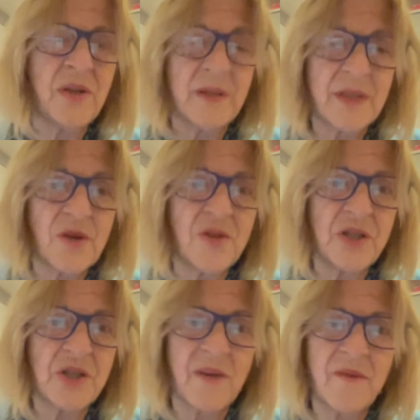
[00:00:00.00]
that the
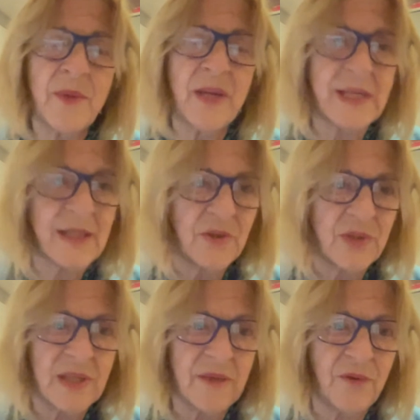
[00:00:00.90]
Scottish Government has
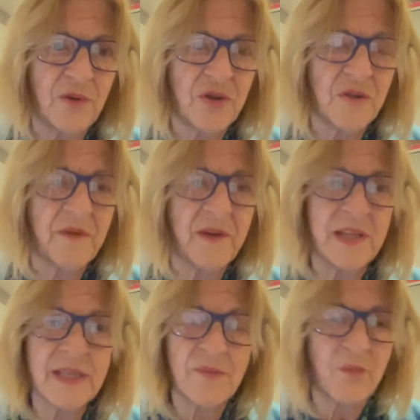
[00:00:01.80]
looked at the future for
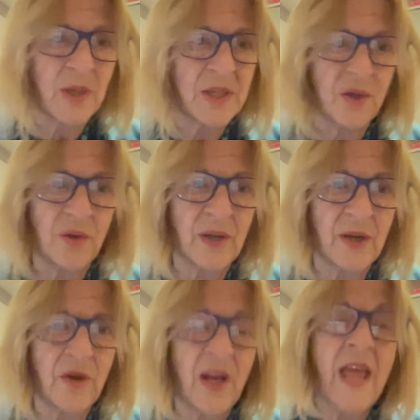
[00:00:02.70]
this. They've worked it all
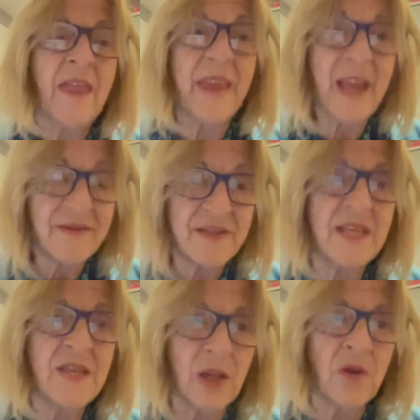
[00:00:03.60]
out. They have
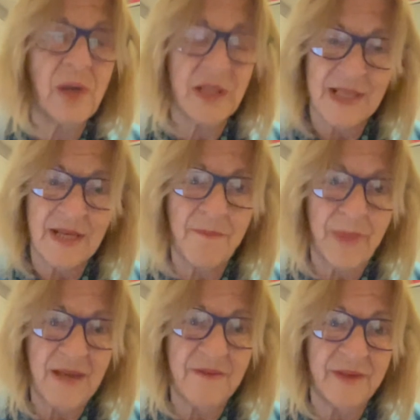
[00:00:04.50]
seen the longer term
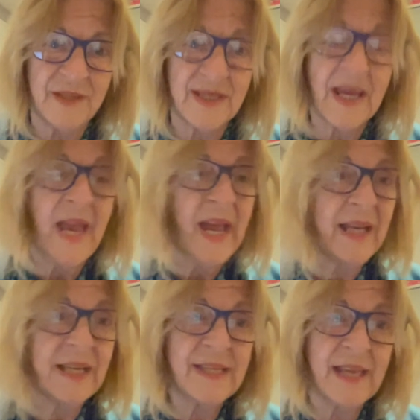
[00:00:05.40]
benefits,
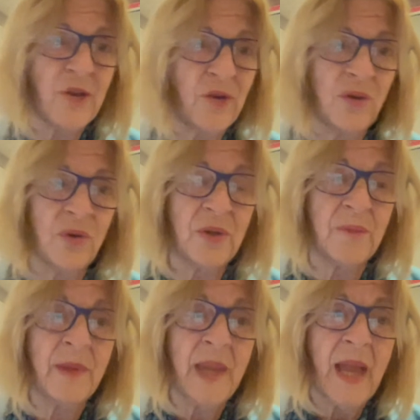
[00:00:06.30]
and I say good on
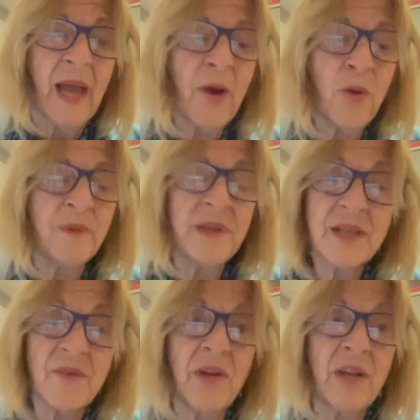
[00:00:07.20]
them. I hope there's
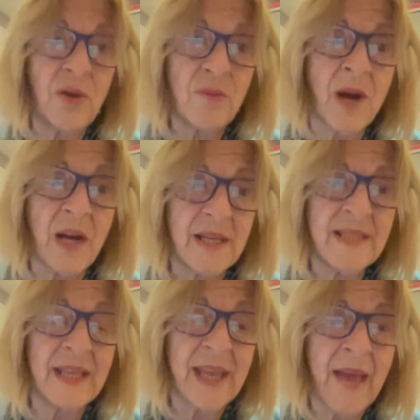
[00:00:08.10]
a really good
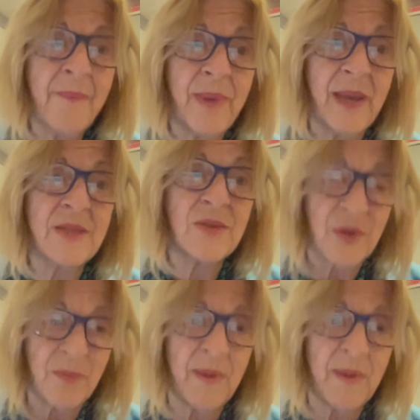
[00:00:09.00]
marketing campaign so that